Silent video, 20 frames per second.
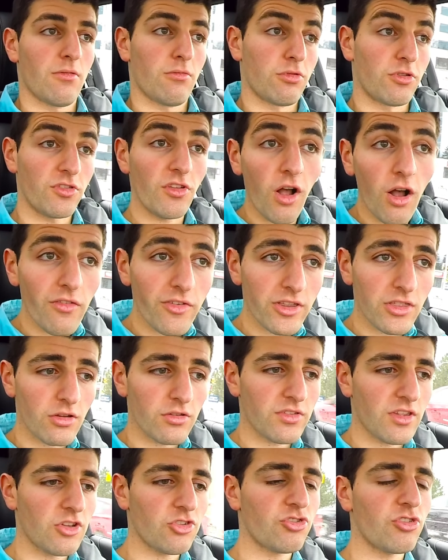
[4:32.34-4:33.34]
resolving
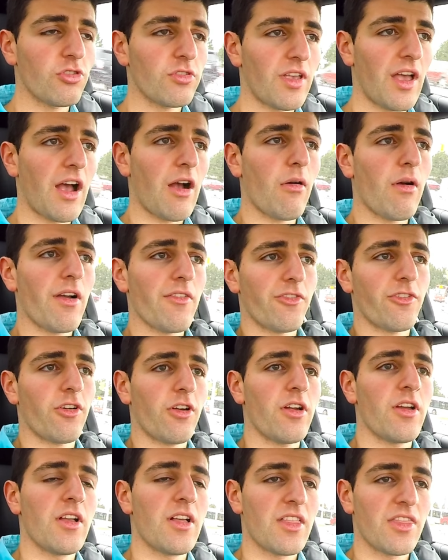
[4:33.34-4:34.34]
those issues.
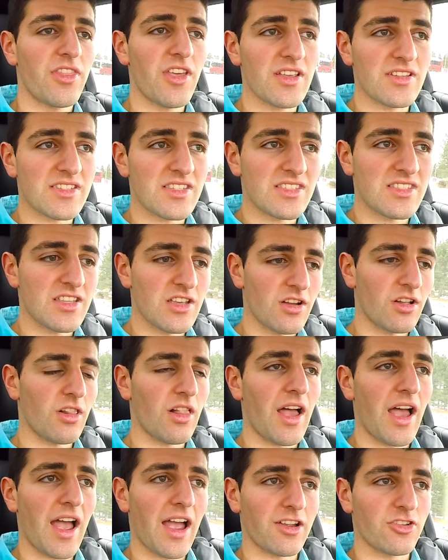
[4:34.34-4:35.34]
However, they
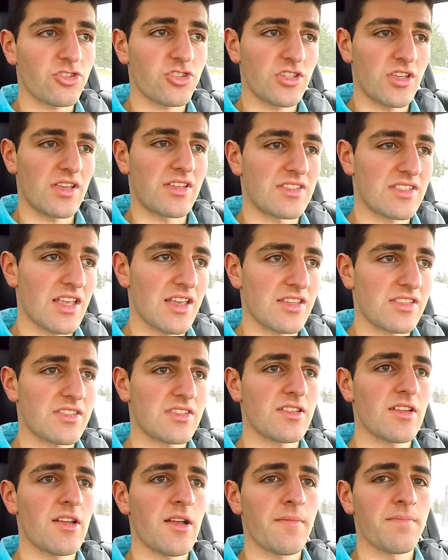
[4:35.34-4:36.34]
still actually
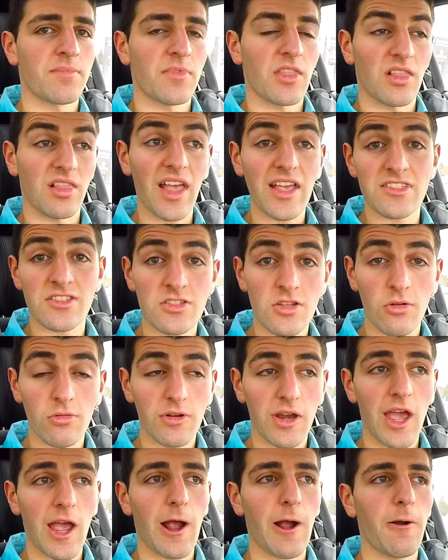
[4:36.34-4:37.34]
exist. Less so
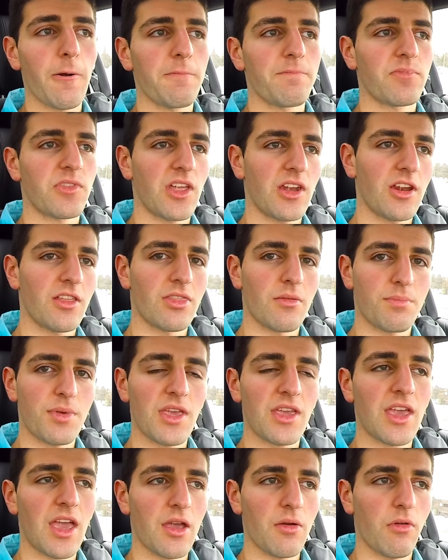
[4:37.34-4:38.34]
now than in the
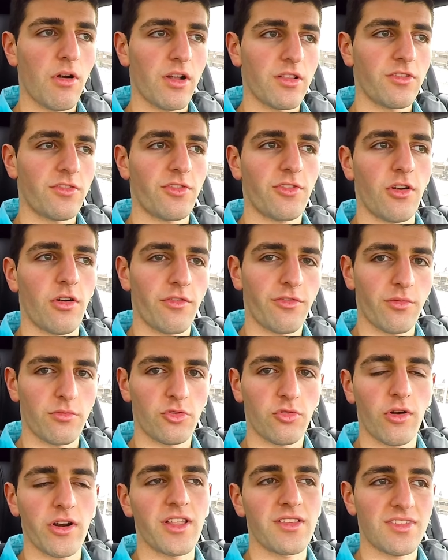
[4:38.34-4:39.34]
BK ones, from
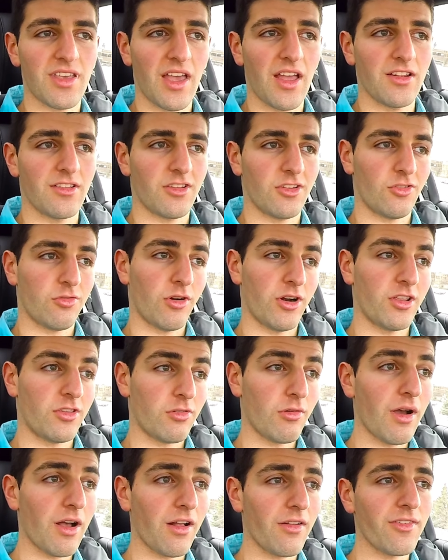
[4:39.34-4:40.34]
2010 to
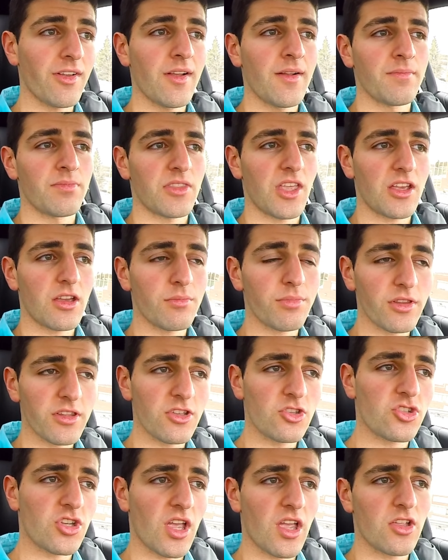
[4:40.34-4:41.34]
2012. They
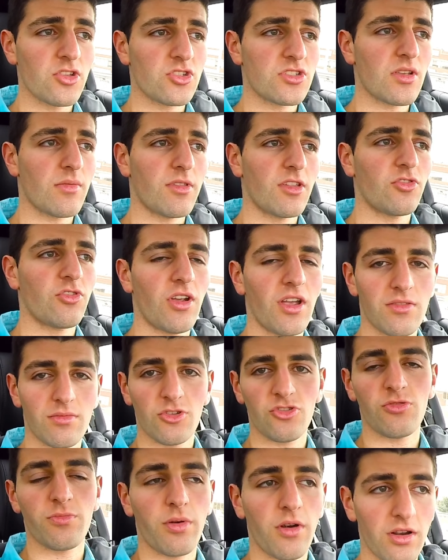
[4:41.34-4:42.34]
completely changed some of the
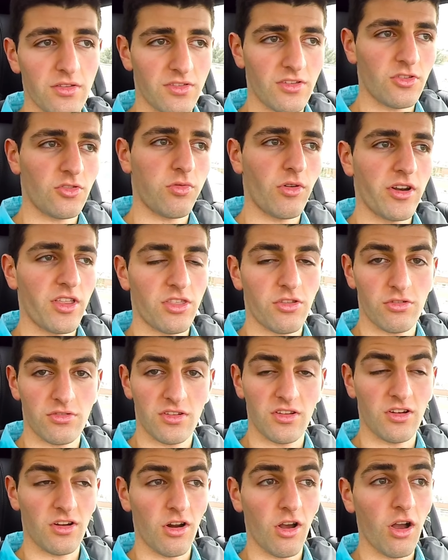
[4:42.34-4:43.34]
transmission parts in
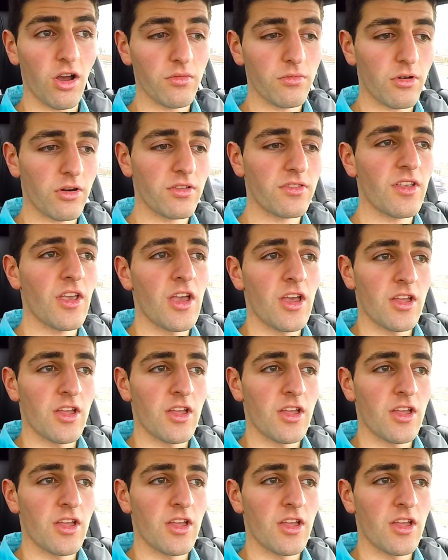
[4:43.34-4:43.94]
2013 and onward